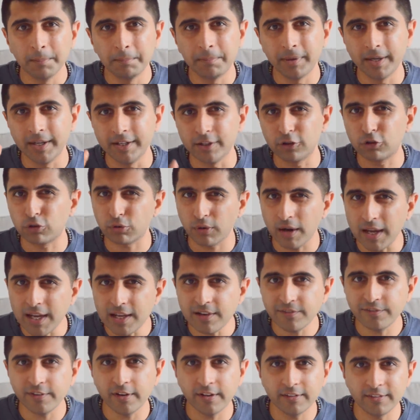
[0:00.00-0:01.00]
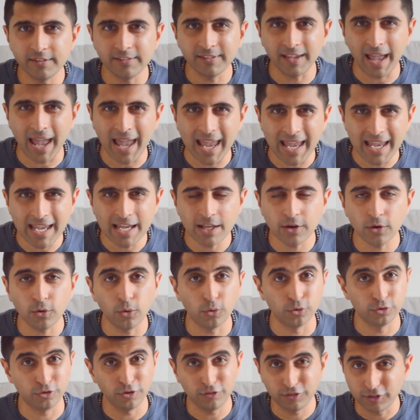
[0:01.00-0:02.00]
But trade versus aid,
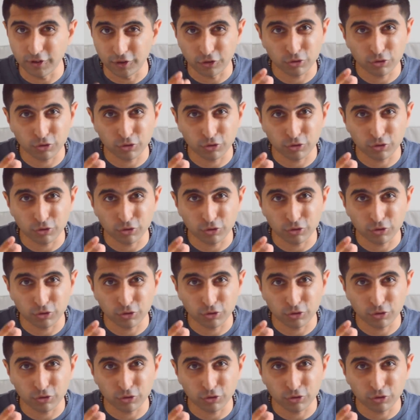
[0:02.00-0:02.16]
or just